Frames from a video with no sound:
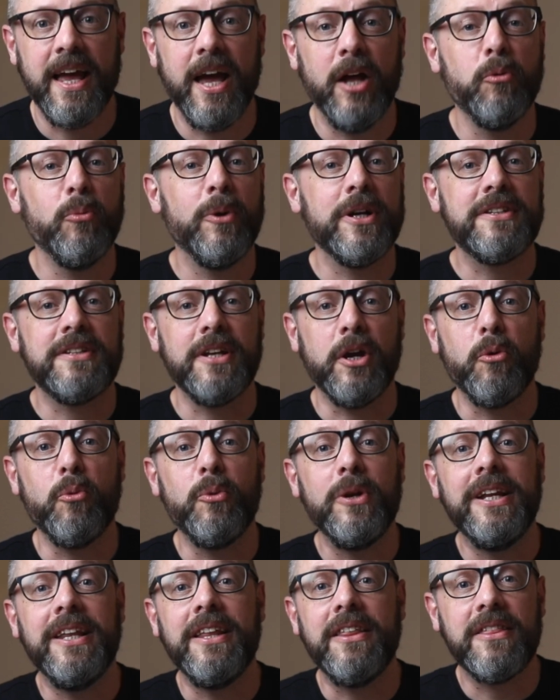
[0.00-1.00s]
and what they
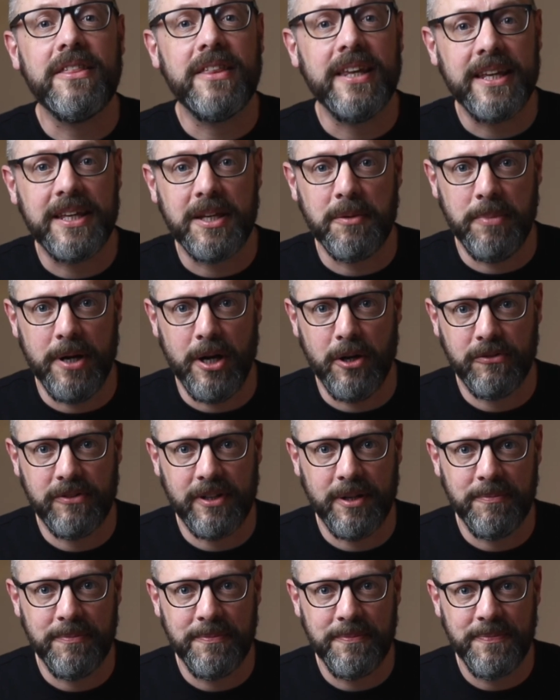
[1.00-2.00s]
really think about
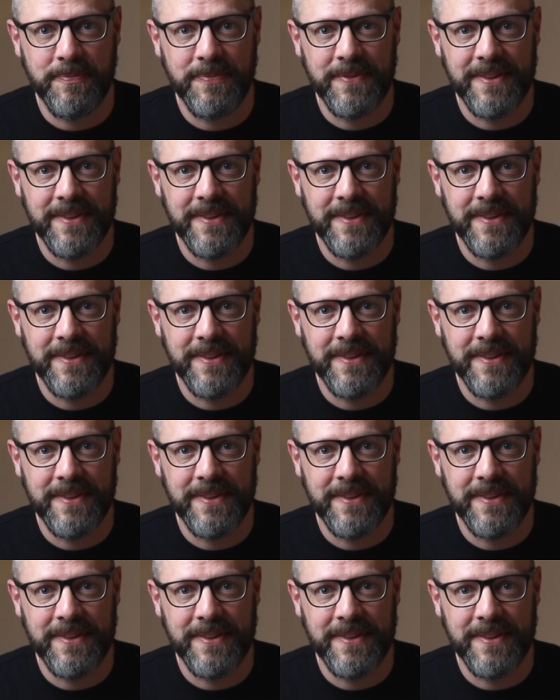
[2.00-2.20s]
them.